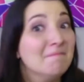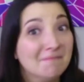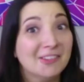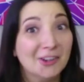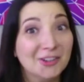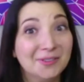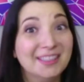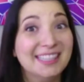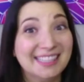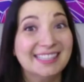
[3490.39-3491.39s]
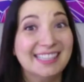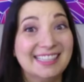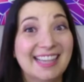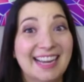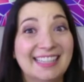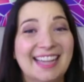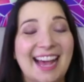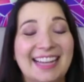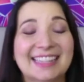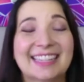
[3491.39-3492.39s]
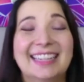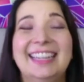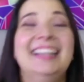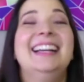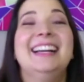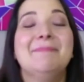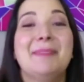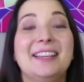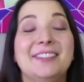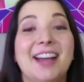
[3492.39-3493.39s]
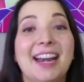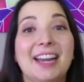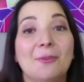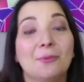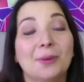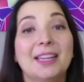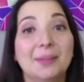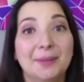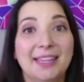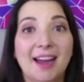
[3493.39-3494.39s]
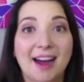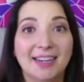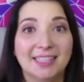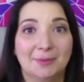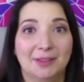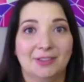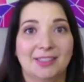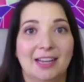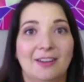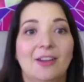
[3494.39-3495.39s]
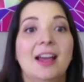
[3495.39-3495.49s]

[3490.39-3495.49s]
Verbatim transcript: you're doing the 60 second task because you got to get really, really honest with yourself.